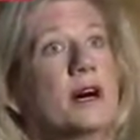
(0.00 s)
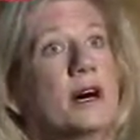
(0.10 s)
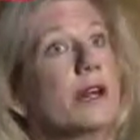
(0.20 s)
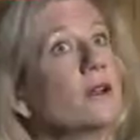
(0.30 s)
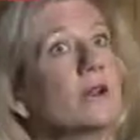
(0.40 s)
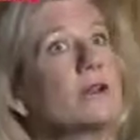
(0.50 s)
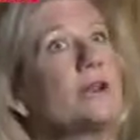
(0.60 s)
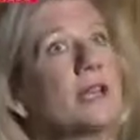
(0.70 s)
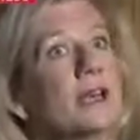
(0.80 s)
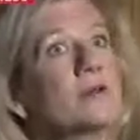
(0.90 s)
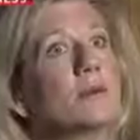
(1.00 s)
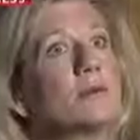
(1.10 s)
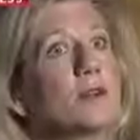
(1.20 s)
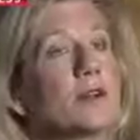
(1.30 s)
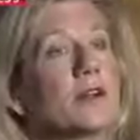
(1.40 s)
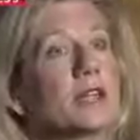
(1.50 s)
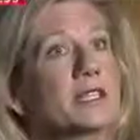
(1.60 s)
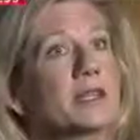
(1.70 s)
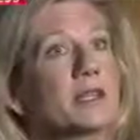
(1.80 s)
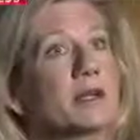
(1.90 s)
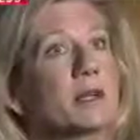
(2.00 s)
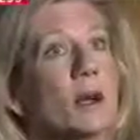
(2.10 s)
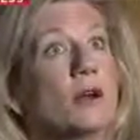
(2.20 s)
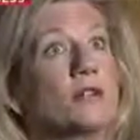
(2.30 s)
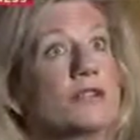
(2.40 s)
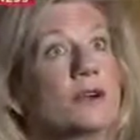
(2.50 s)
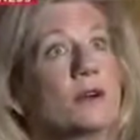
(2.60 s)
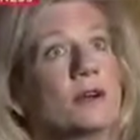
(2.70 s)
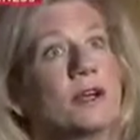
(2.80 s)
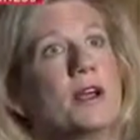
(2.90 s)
and hold them accountable for their activity, but also